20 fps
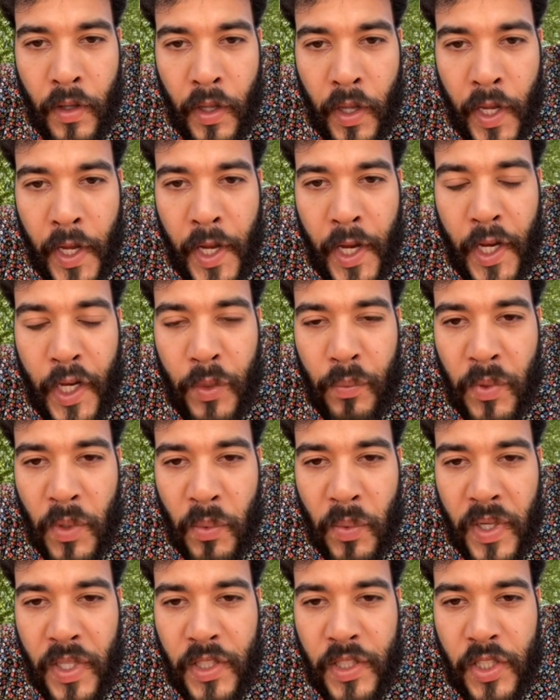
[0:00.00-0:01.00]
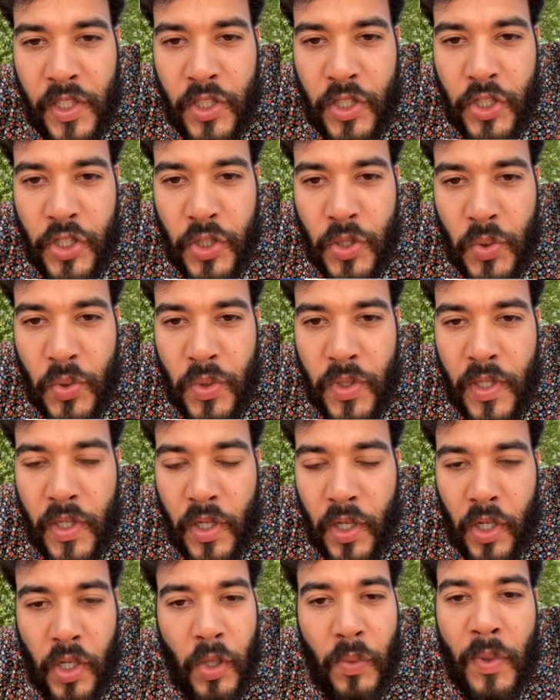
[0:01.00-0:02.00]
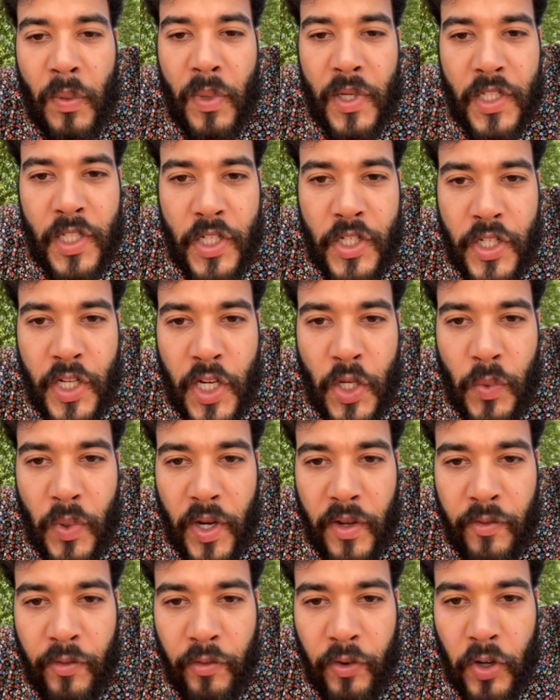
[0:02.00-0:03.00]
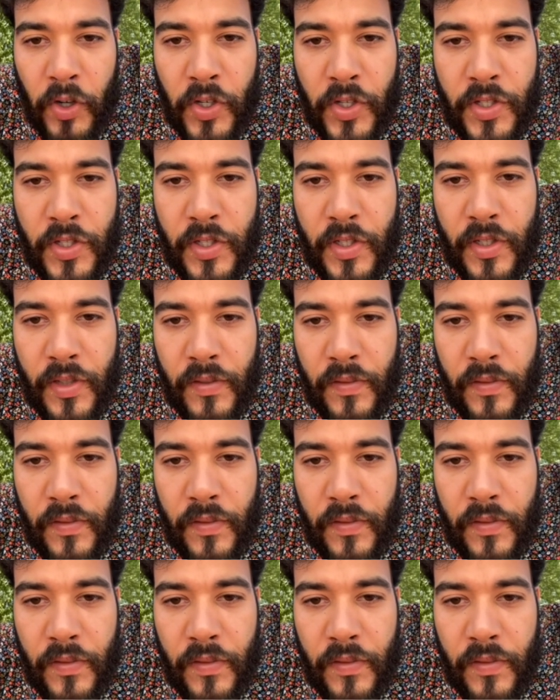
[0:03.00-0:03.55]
And we went to January 1st.